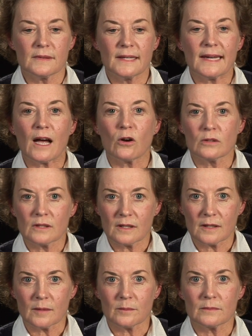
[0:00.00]
the
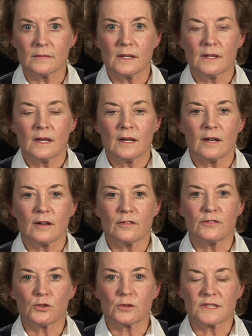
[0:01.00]
outcome
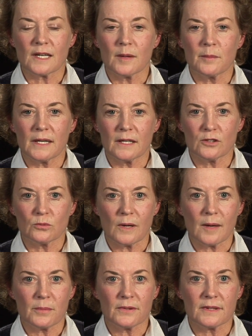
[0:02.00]
of your diabetic
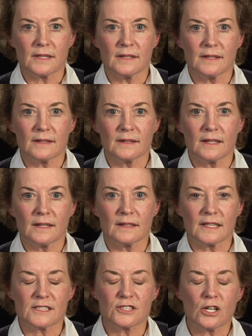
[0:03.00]
neuropathy. And, and,
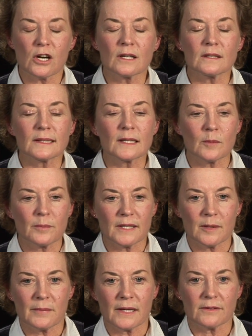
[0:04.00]
let's talk a little bit
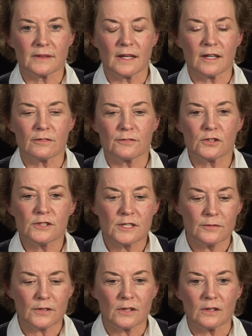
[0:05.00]
about that. First
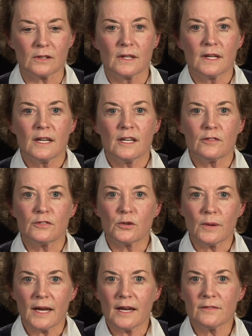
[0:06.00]
of all, if
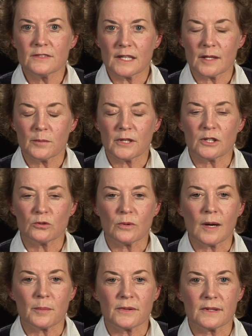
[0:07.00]
you have diabetic
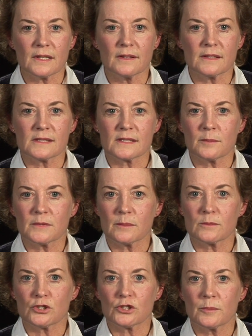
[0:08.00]
neuropathy, the
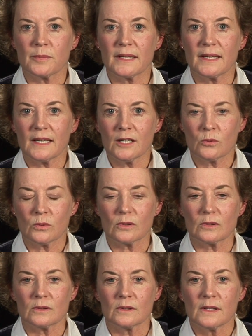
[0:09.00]
symptoms should be
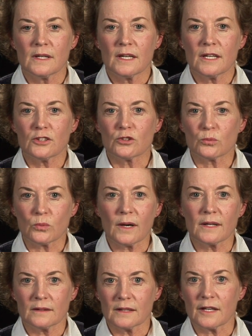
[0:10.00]
equal in your
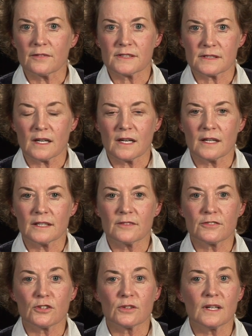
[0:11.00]
right and left side.
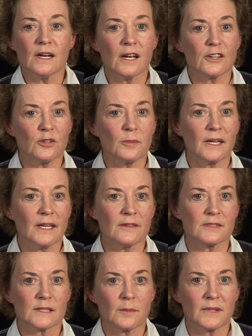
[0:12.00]
If they're not, you may
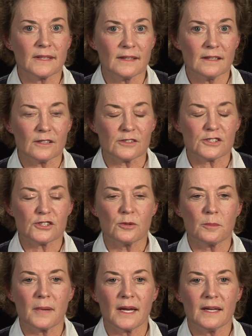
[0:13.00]
have something else. You
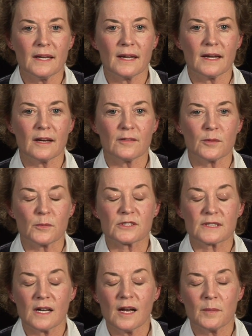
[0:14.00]
may have the
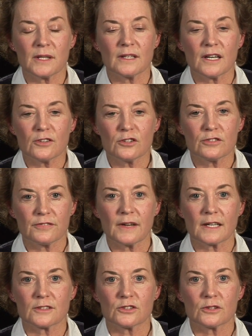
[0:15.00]
most common other
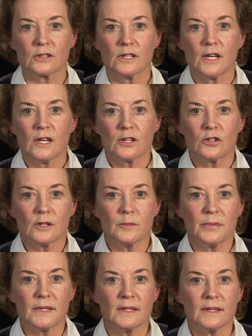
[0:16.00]
factor
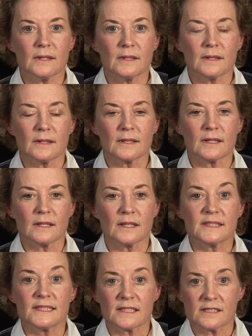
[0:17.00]
could be uh, a
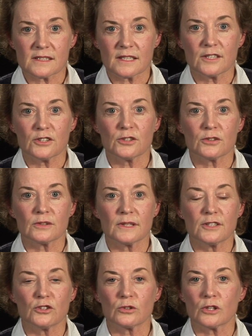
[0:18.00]
disc in your,
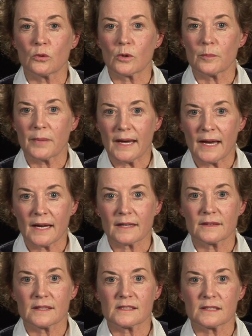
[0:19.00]
in your lower back
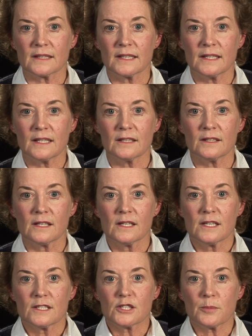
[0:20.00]
that's leading
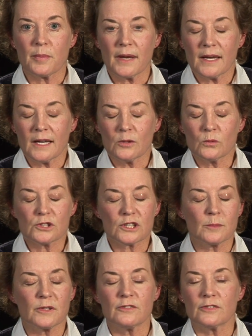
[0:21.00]
to pain, which
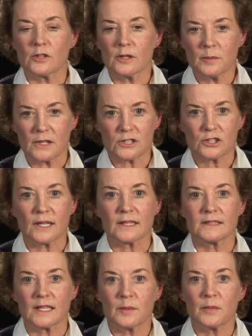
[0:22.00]
can be very much
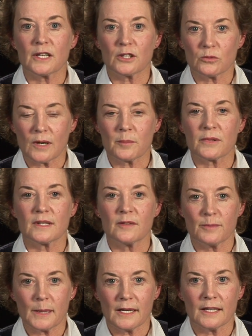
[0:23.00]
like diabetic
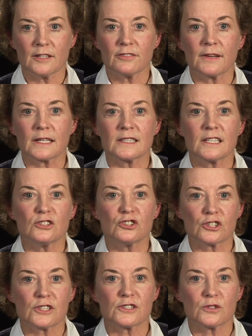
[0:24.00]
neuropathy pain, affecting
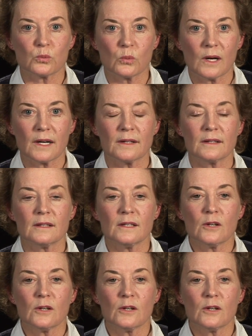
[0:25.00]
just one,